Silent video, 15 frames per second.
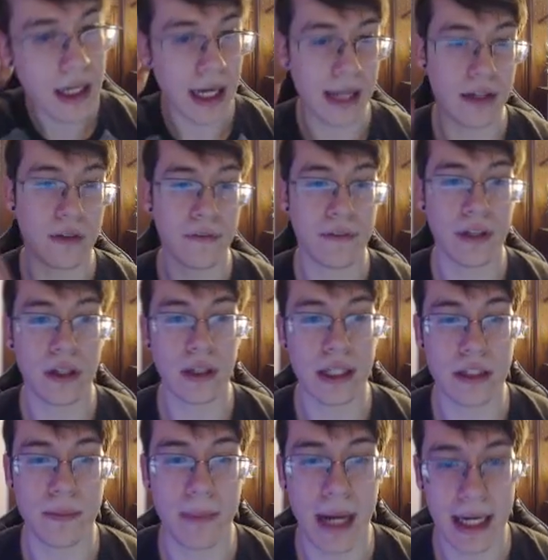I don't feel
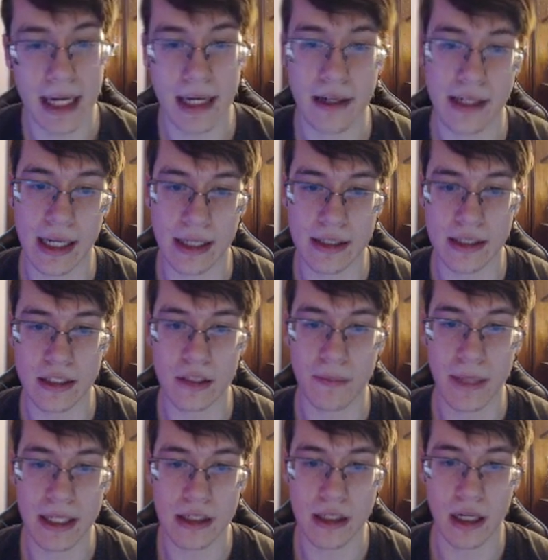it's my kind of deck since it's
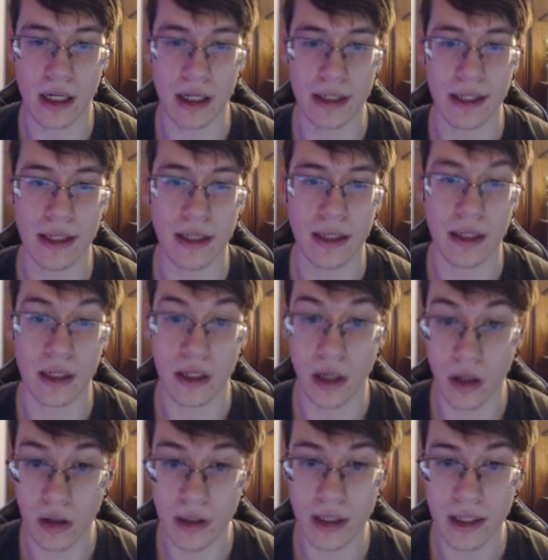based on the
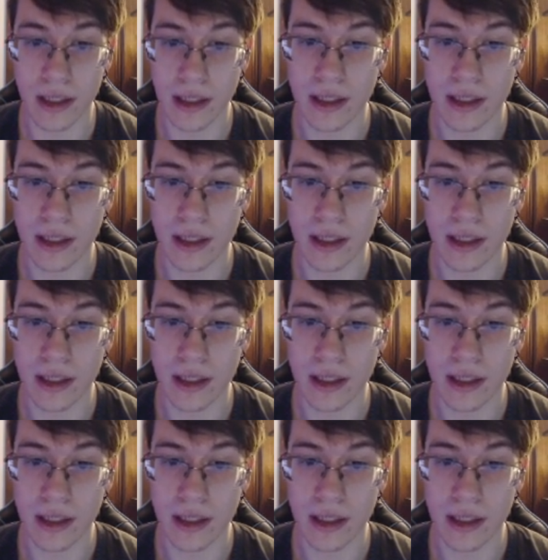card